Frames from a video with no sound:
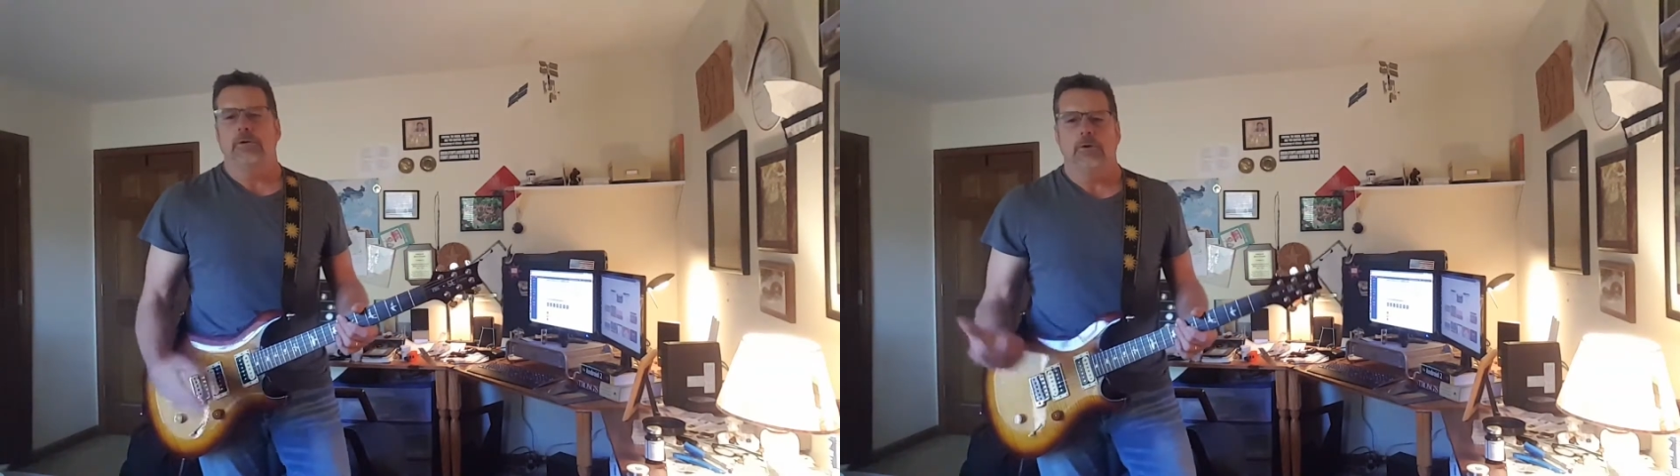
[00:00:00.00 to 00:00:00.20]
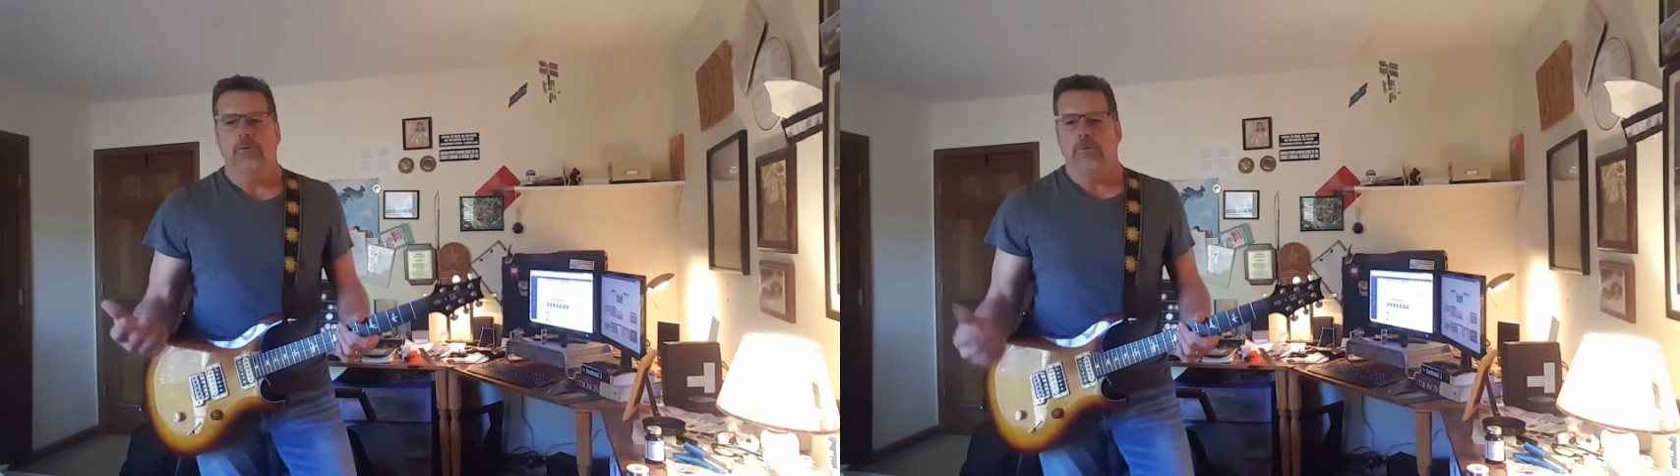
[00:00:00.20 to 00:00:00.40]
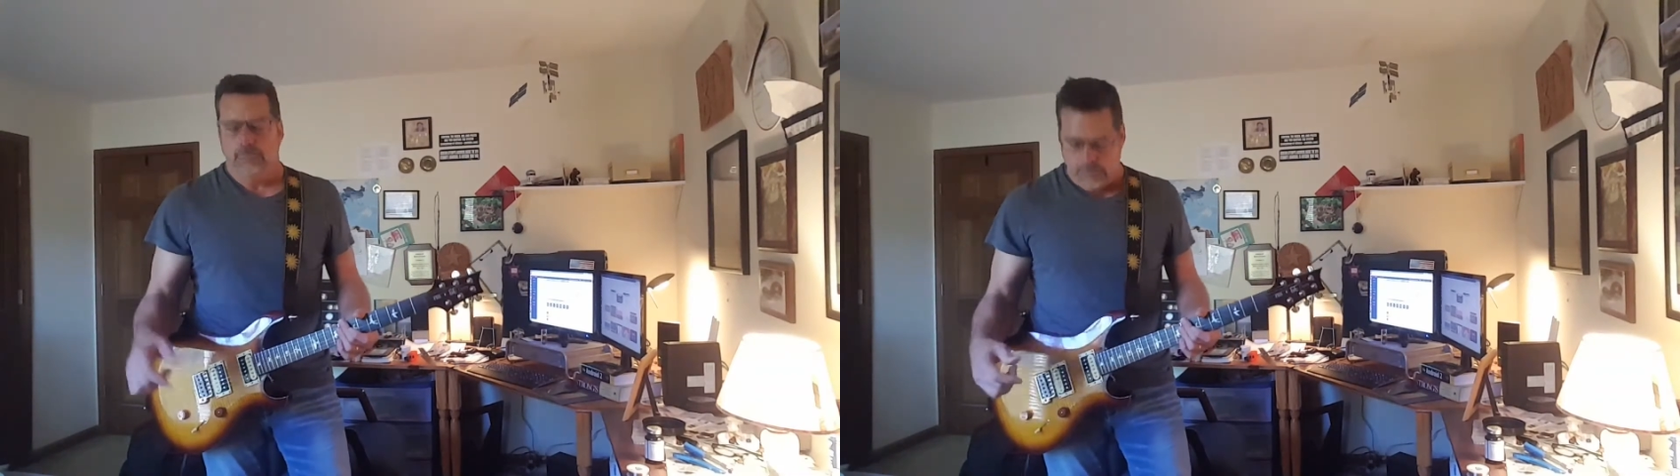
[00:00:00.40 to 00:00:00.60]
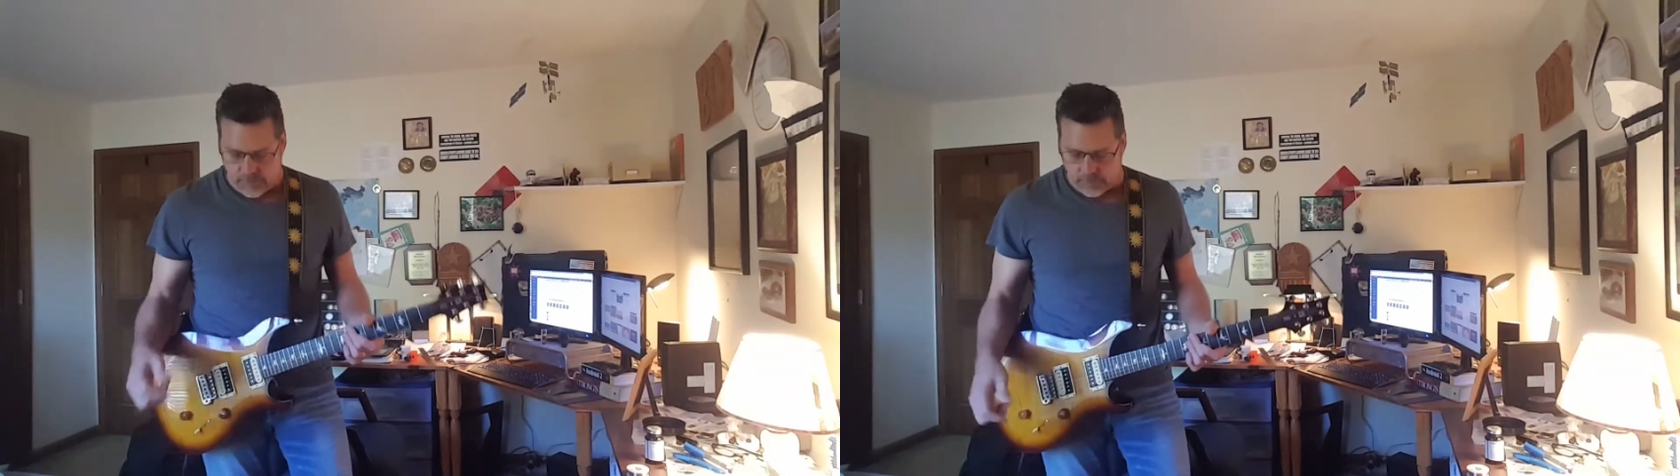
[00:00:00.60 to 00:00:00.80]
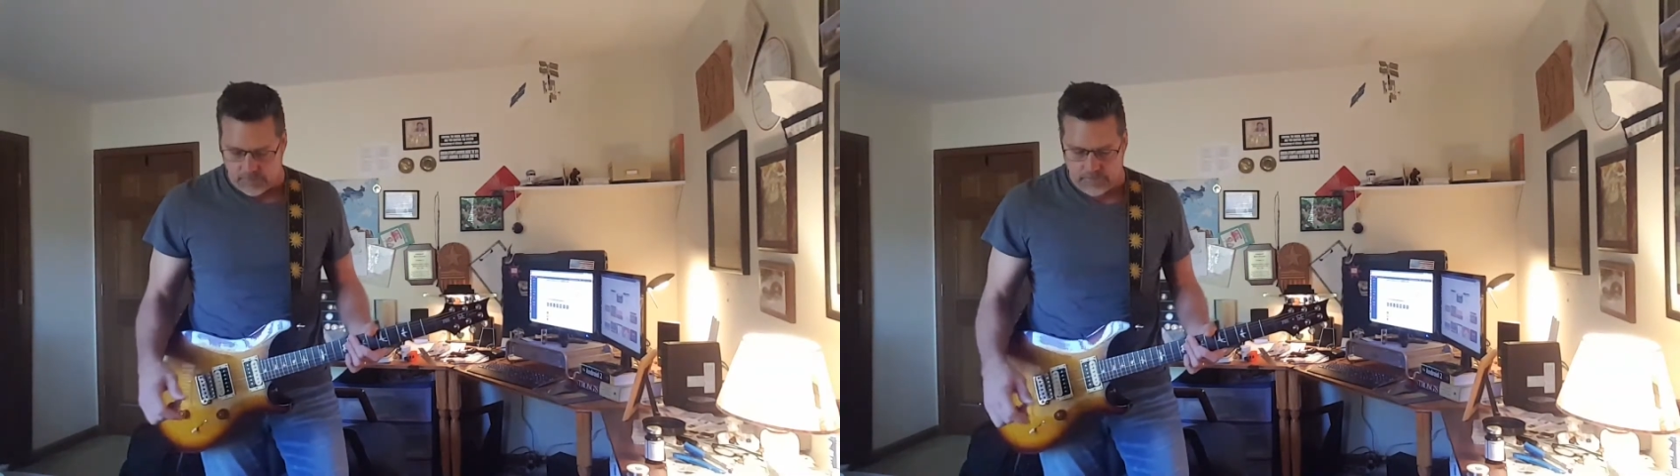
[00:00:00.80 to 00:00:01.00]
to do,
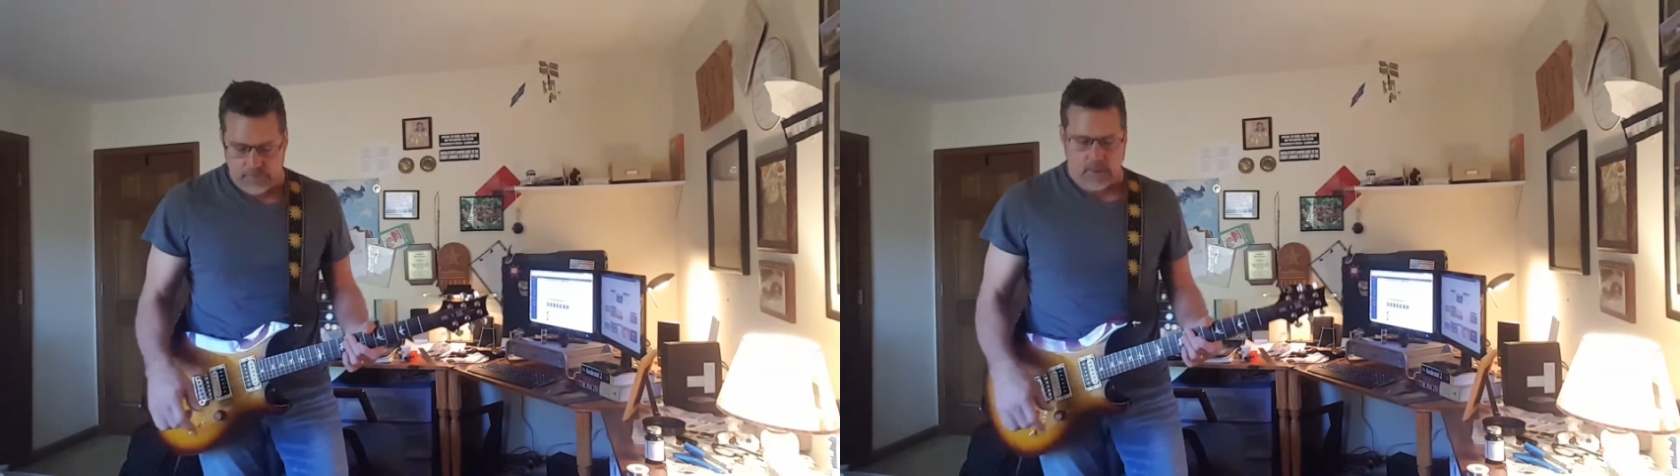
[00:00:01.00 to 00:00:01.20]
didn't